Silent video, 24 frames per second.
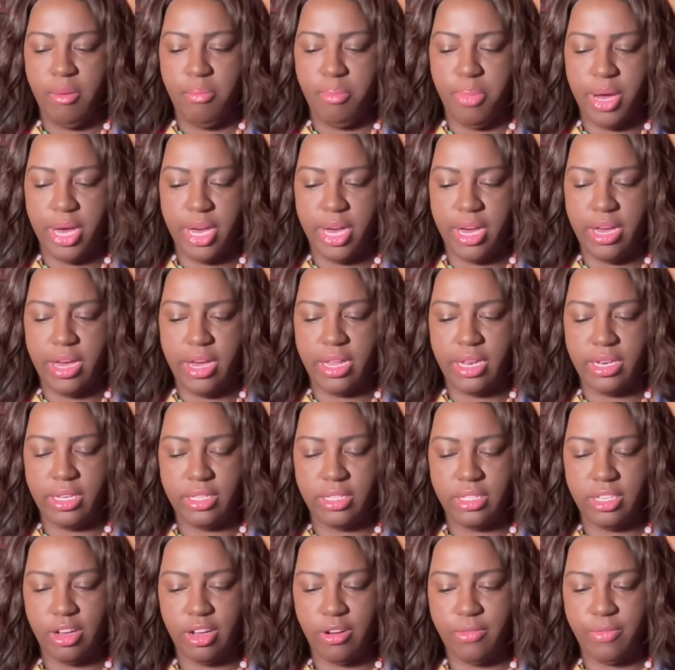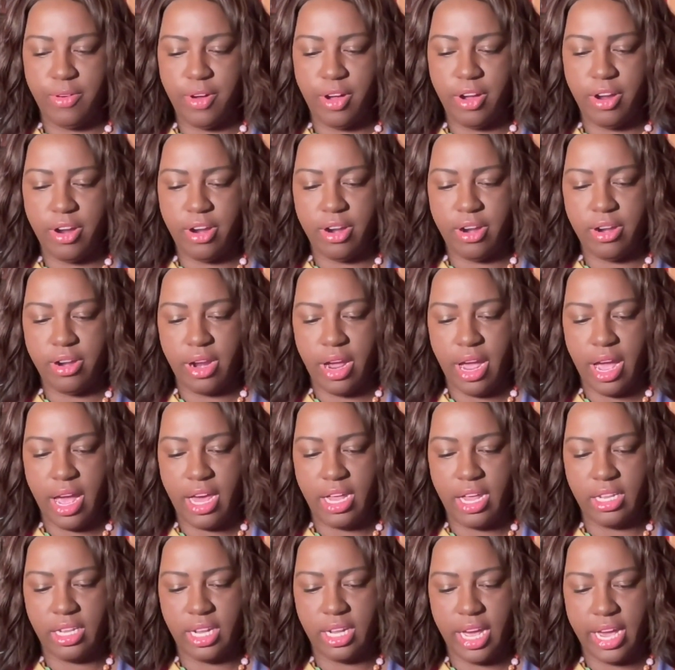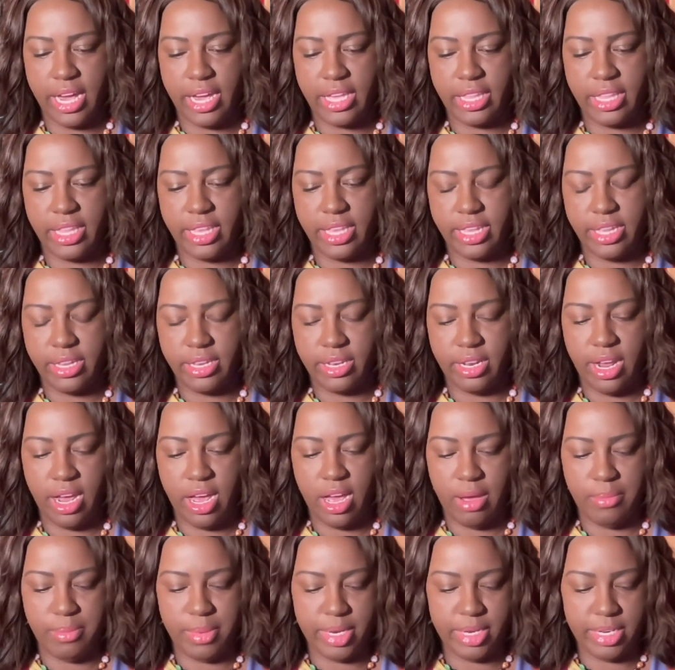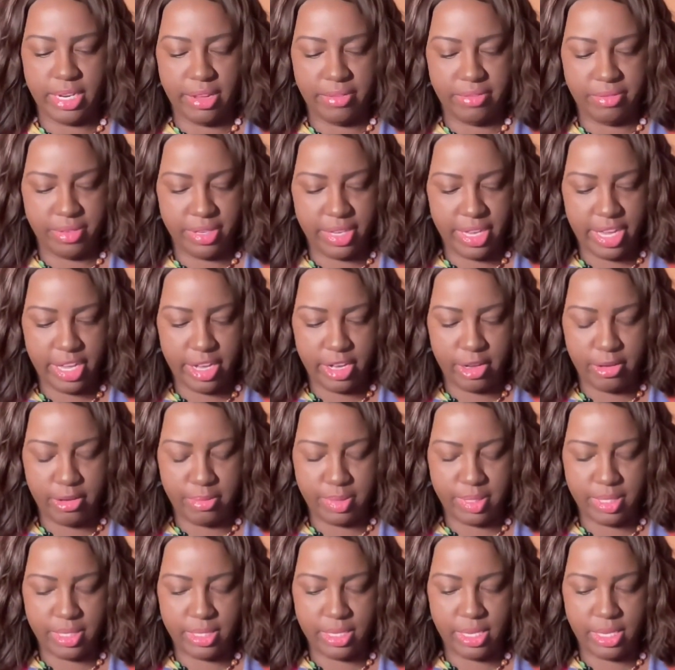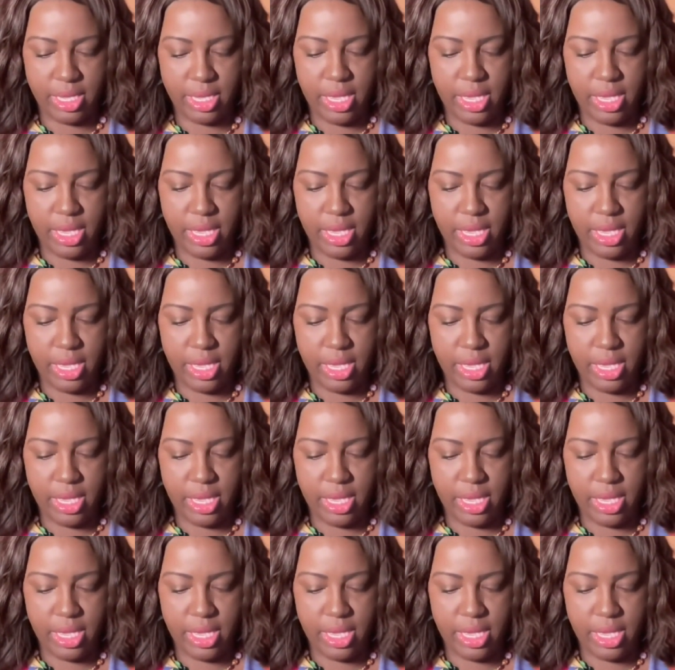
But so far, I like it. It definitely helps.